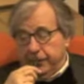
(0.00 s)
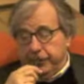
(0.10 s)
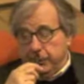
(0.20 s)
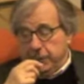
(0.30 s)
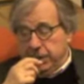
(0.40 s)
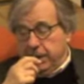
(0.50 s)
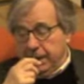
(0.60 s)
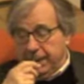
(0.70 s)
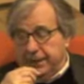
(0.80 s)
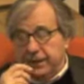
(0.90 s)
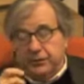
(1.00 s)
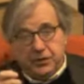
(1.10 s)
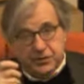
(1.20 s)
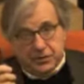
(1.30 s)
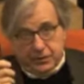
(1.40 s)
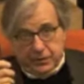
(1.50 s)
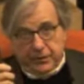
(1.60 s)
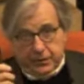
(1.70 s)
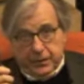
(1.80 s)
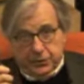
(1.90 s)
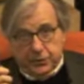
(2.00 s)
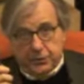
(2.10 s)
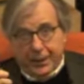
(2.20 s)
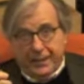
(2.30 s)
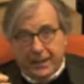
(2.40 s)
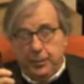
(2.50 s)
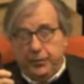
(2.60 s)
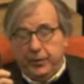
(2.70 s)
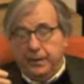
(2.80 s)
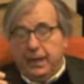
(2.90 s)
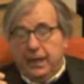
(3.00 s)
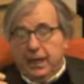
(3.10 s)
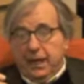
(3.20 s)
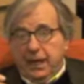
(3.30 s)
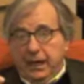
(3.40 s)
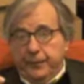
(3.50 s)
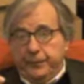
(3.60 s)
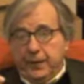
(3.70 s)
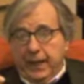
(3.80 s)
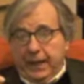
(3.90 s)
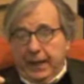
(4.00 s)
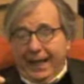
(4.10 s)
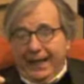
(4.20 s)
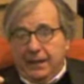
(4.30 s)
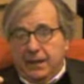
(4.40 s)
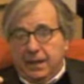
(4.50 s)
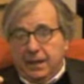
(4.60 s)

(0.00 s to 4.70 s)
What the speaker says: from New York, and that was quite helpful. And